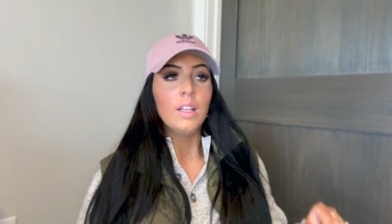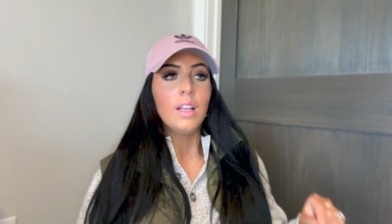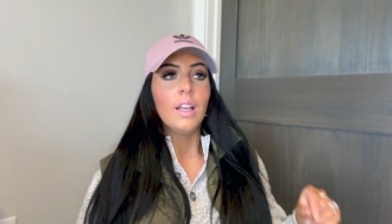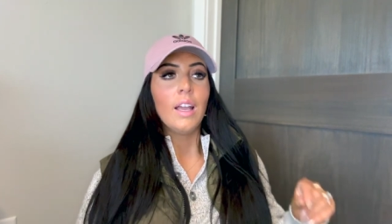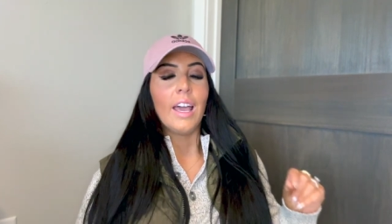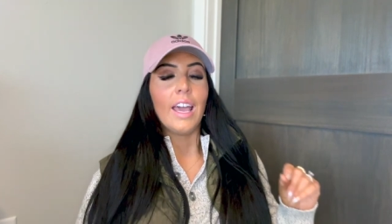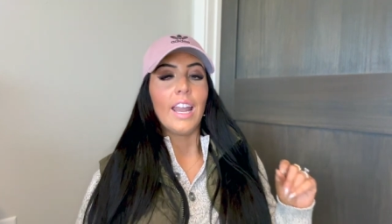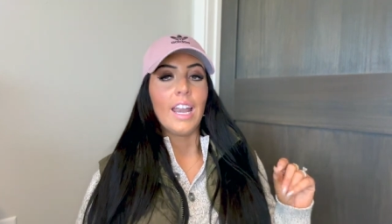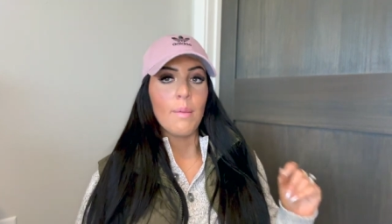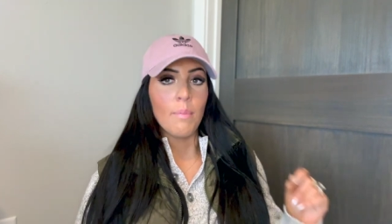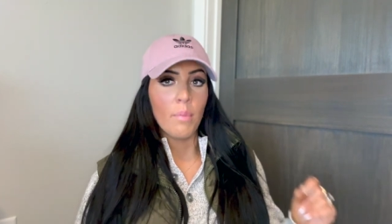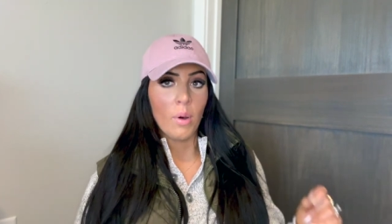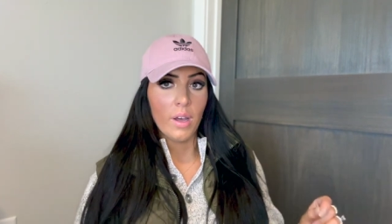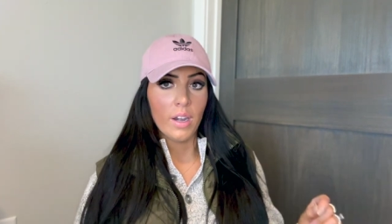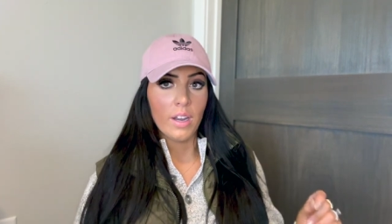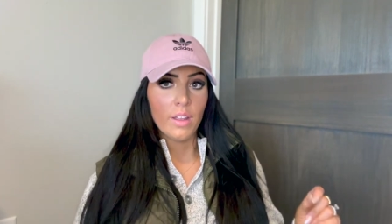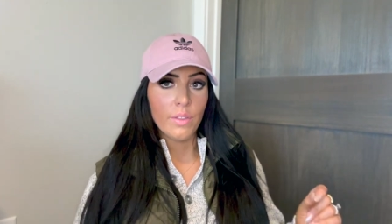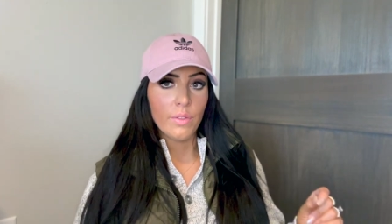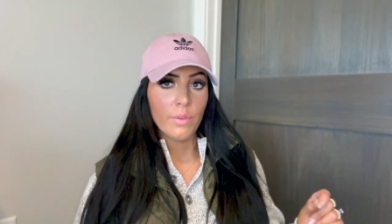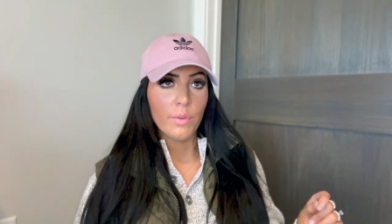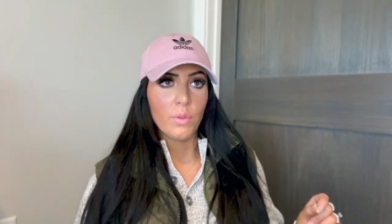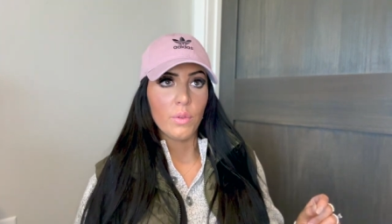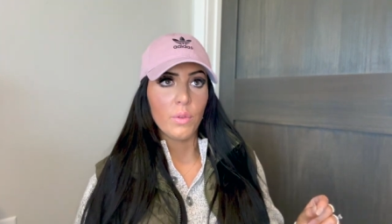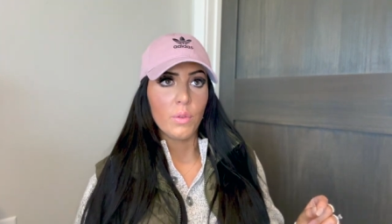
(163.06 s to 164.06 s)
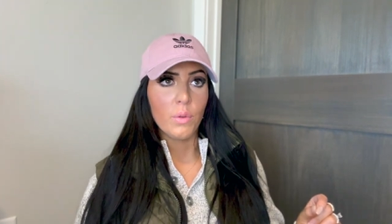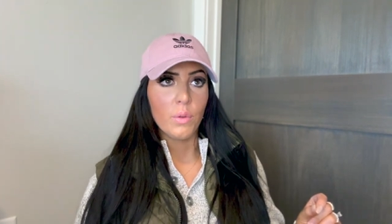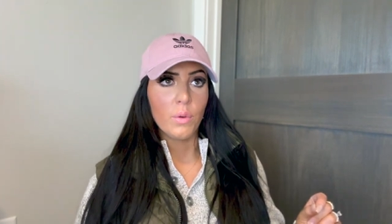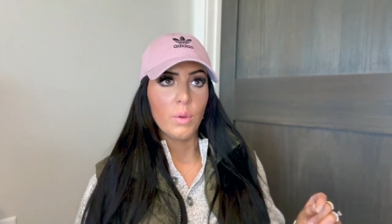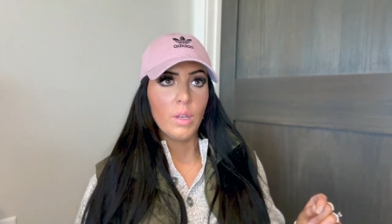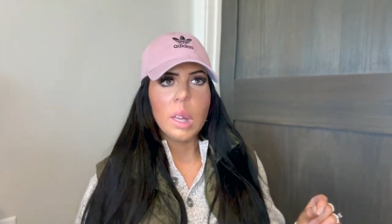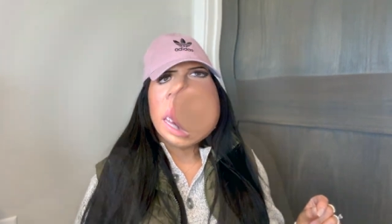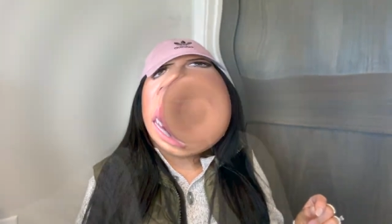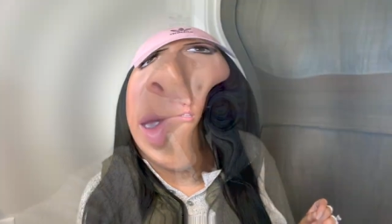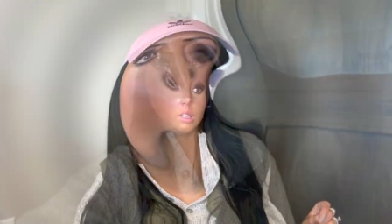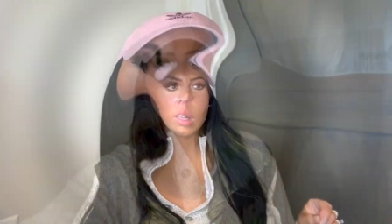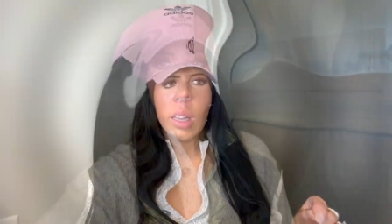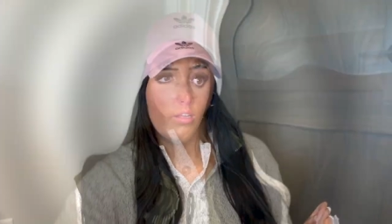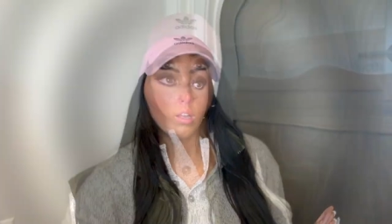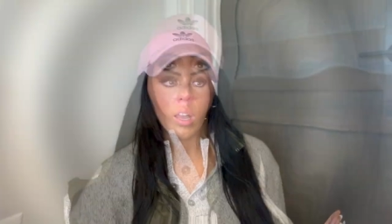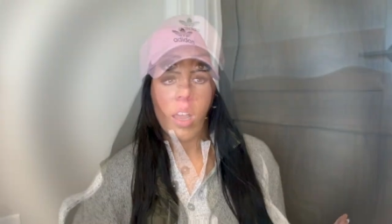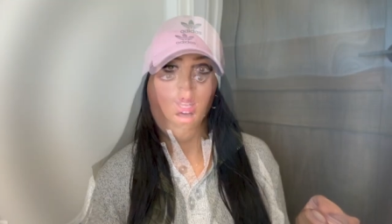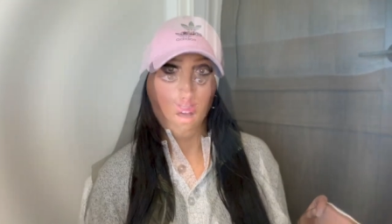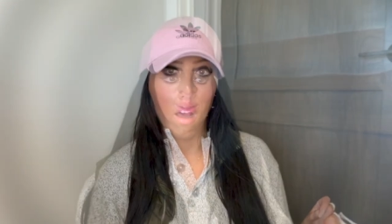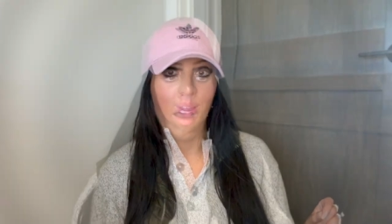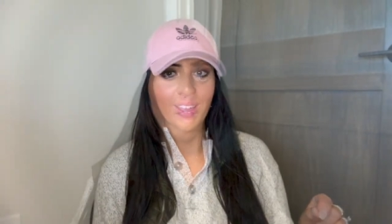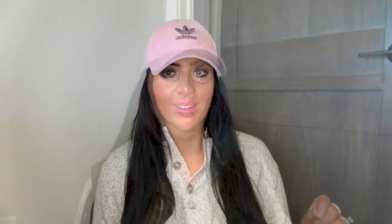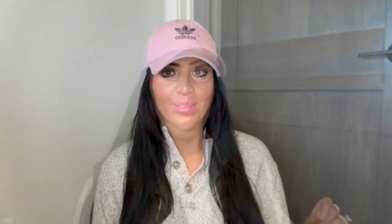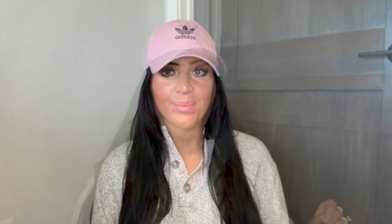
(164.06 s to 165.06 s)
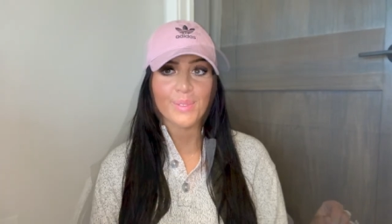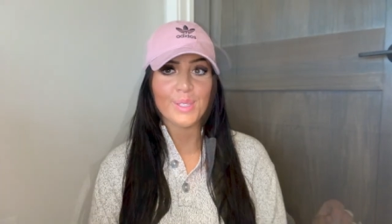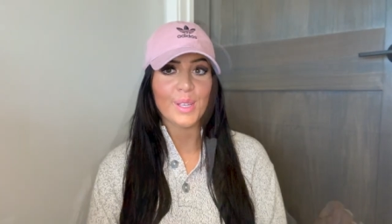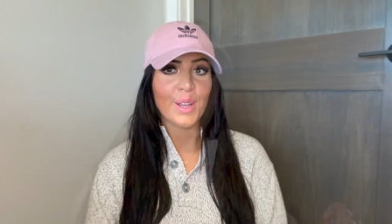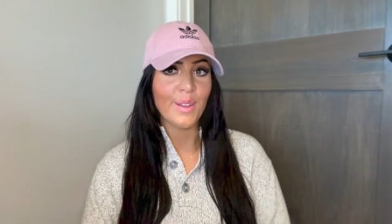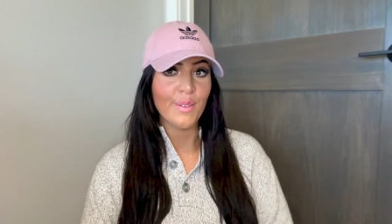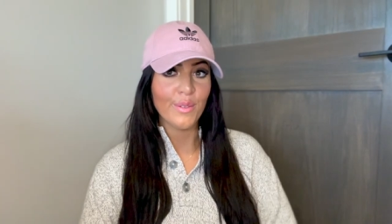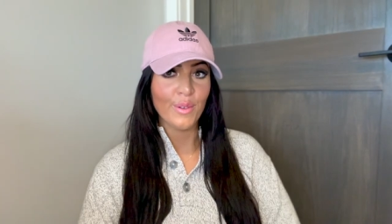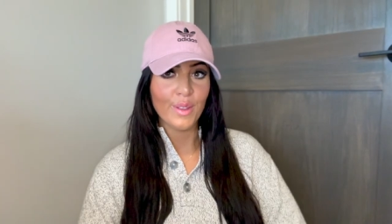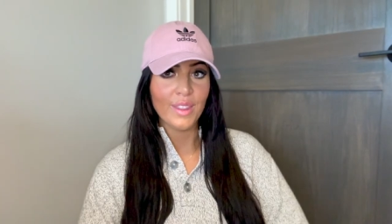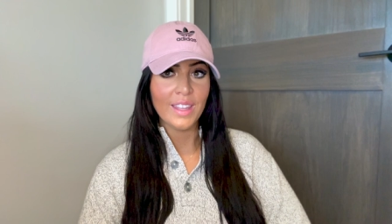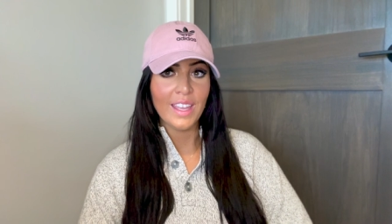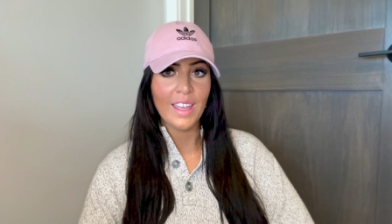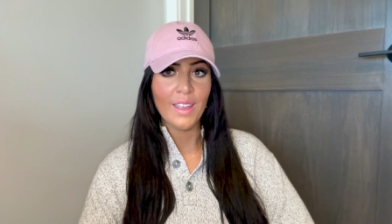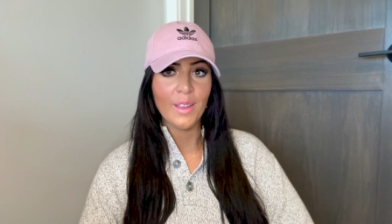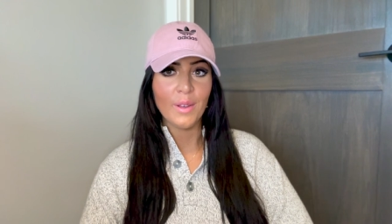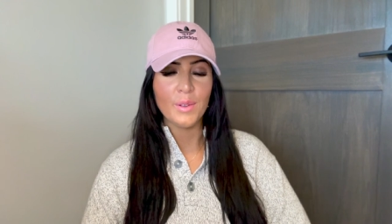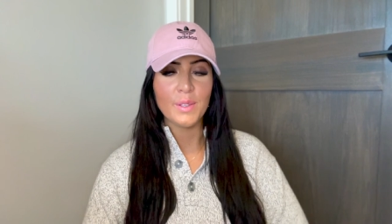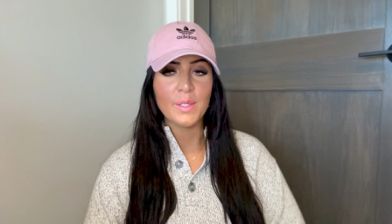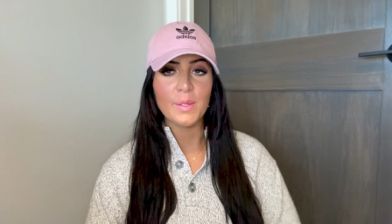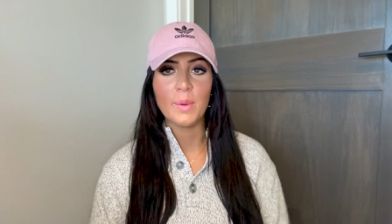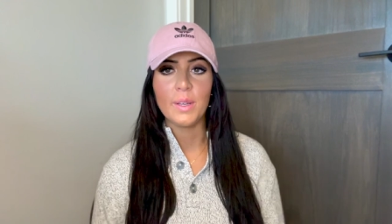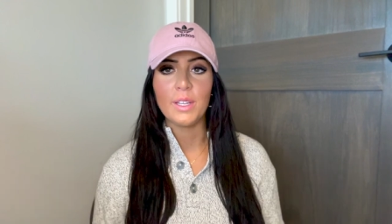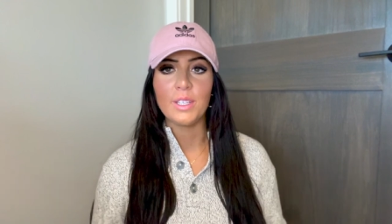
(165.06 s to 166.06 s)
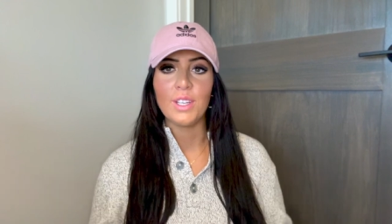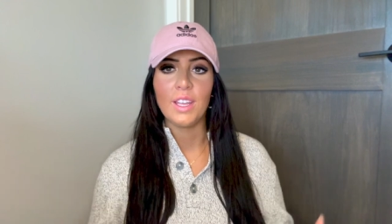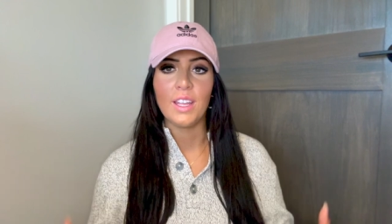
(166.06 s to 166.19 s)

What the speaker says: And I bought it through, okay, sorry for the angle switch.